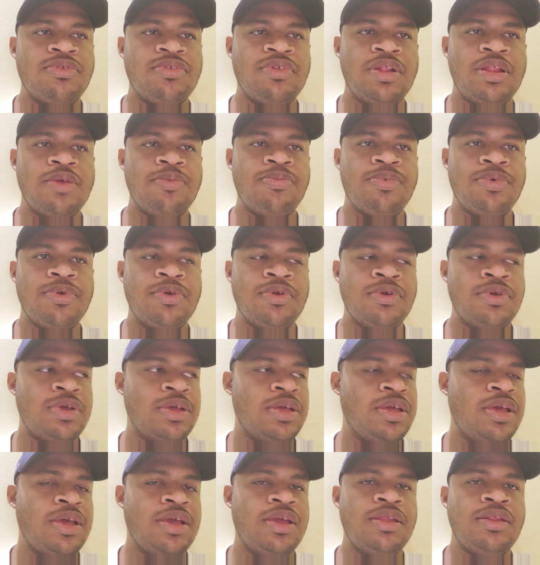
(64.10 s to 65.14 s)
sleep
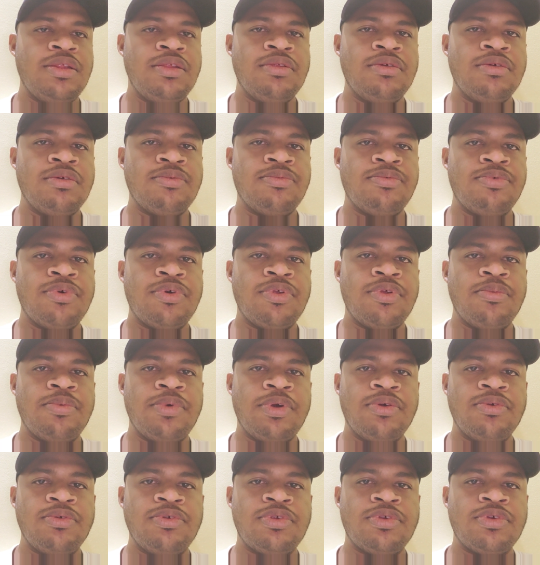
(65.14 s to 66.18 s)
again for
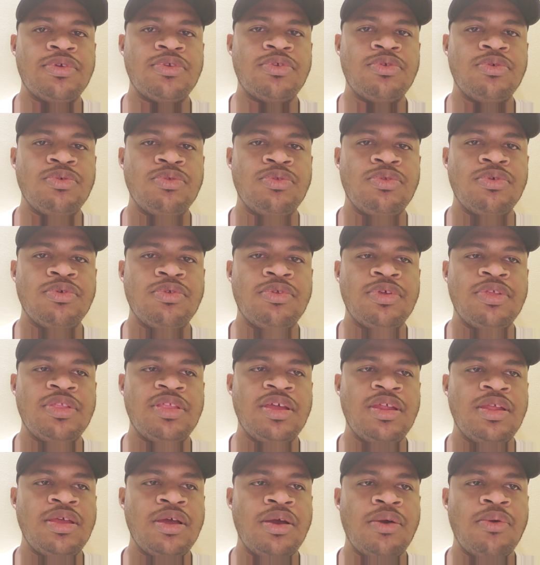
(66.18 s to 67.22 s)
about 2 to
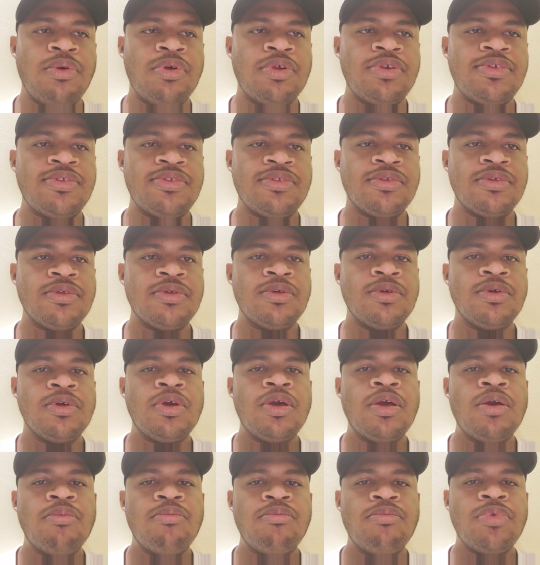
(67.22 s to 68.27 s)
3 hours,
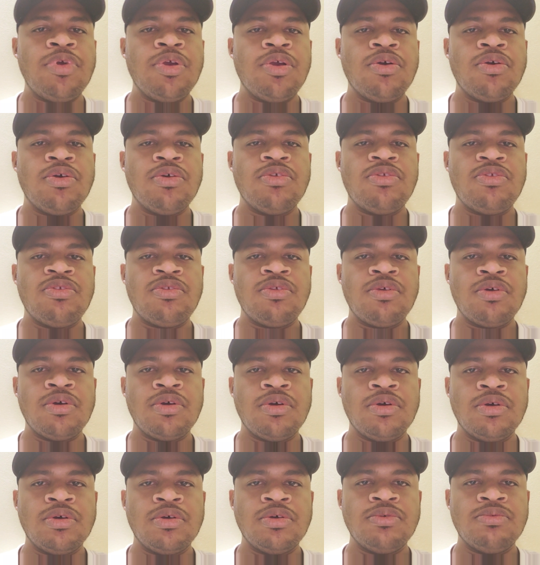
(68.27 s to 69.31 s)
because
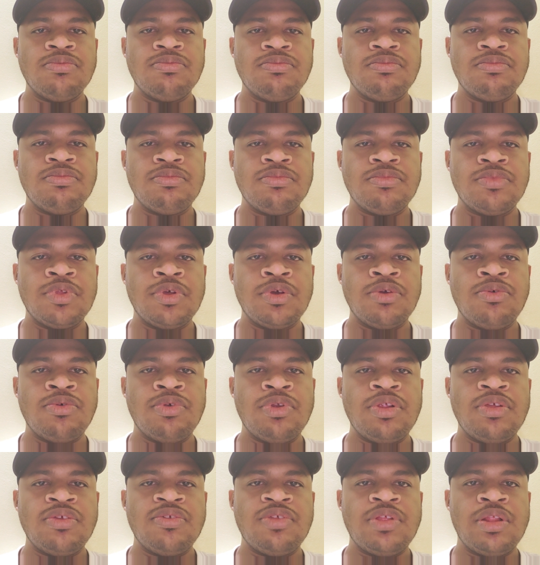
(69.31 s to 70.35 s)
I
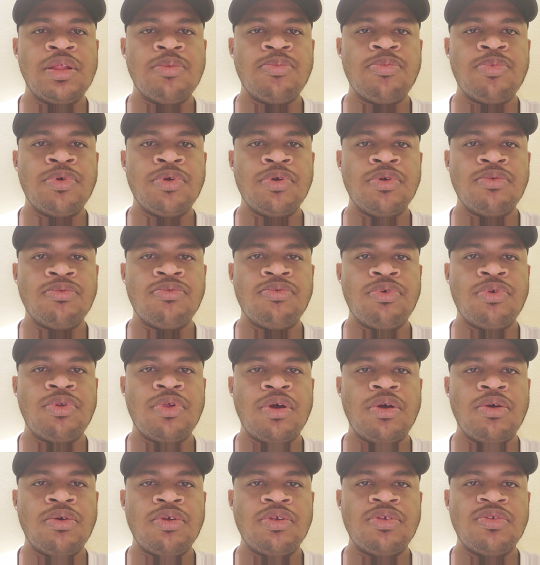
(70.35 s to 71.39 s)
only sleep
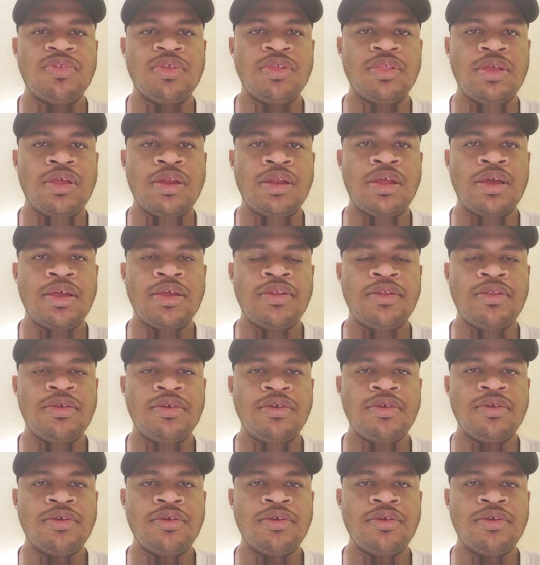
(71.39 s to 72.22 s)
4 hours in the night.